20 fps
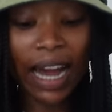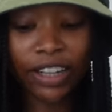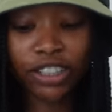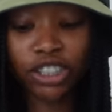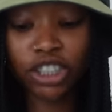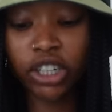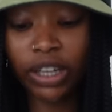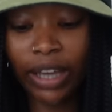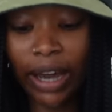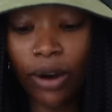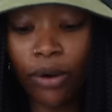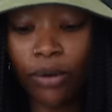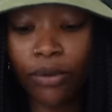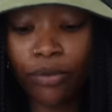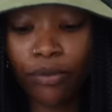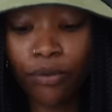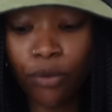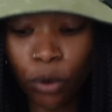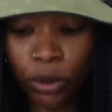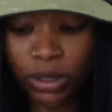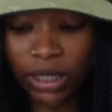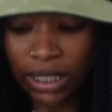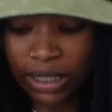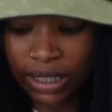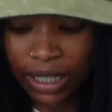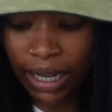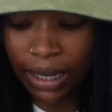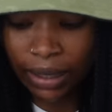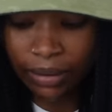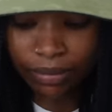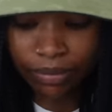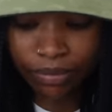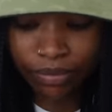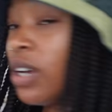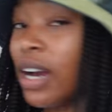actually out for Sunday.